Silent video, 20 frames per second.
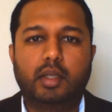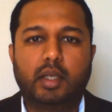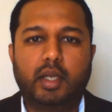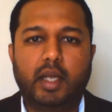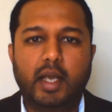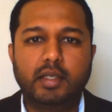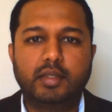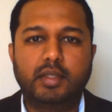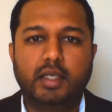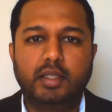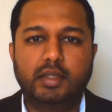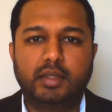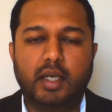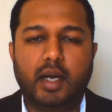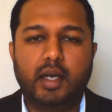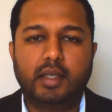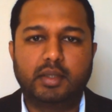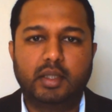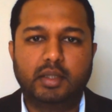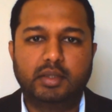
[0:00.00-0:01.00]
the casing
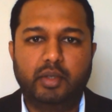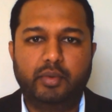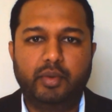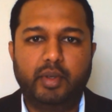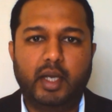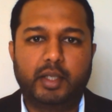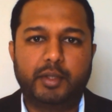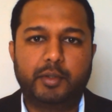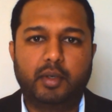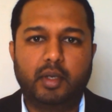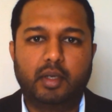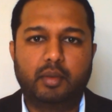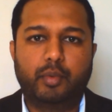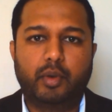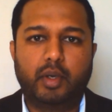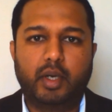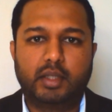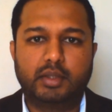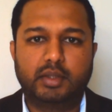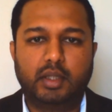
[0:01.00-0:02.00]
starts receiving cathodic
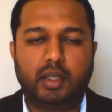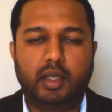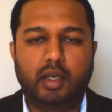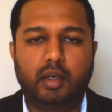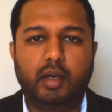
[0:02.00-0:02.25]
protection